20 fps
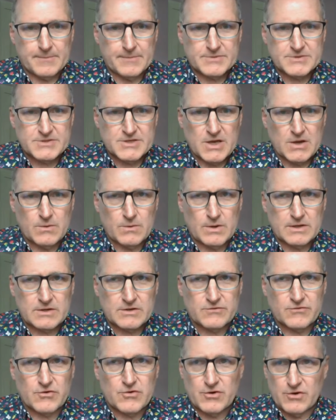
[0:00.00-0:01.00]
So
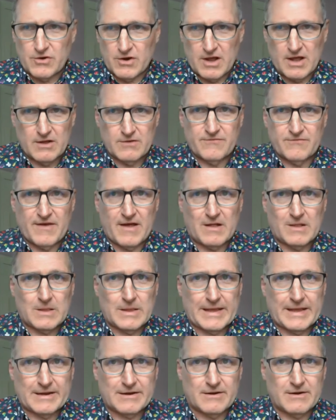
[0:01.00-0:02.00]
Gruner
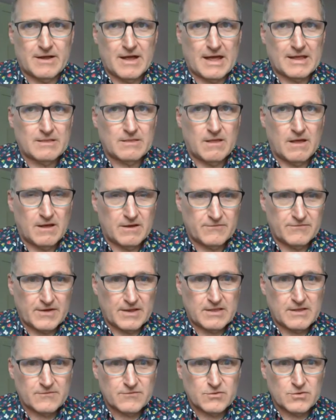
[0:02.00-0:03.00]
Veltliner, I love
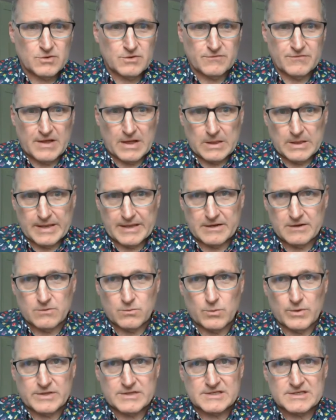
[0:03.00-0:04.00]
Gruner Veltliner
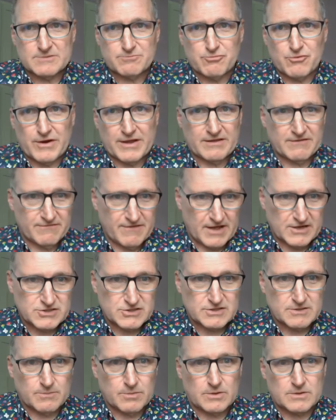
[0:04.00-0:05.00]
with spring
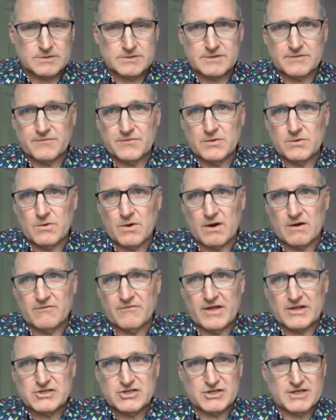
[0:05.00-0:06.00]
vegetables. If you are a
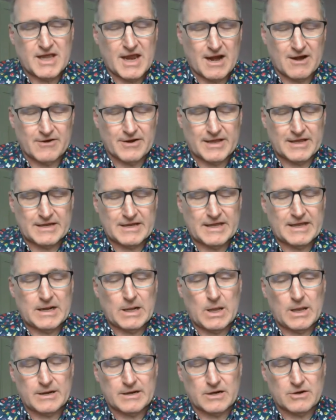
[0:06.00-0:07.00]
vegetarian, eat a
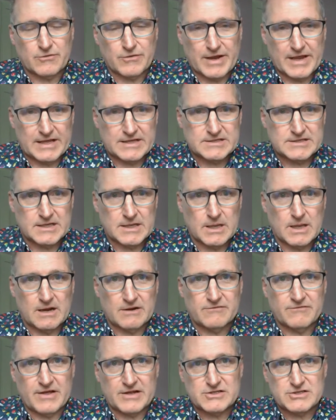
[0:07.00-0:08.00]
lot of greens, eat a lot
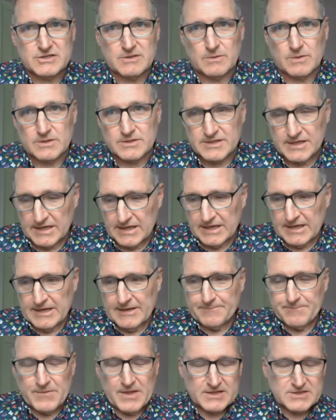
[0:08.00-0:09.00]
of vegetables,
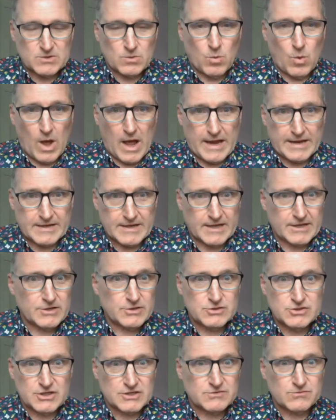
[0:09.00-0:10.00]
it's a wine that
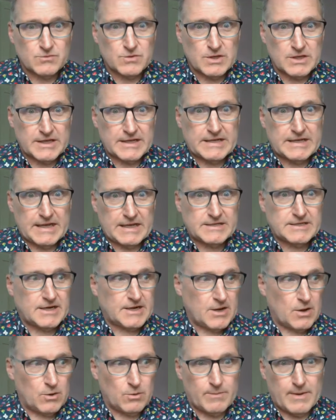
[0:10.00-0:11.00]
you just really need to
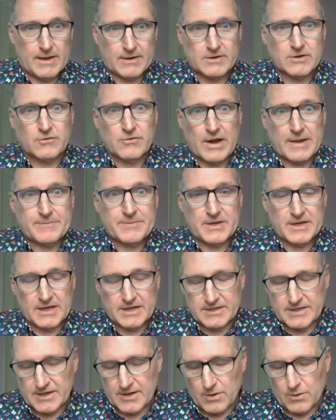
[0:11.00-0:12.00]
know about, a grape you
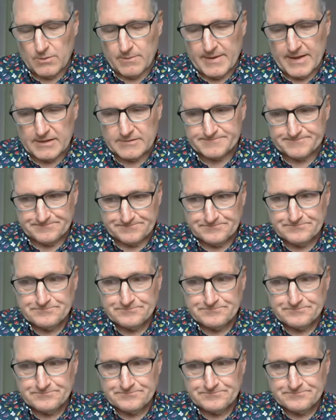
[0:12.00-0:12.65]
need to know about.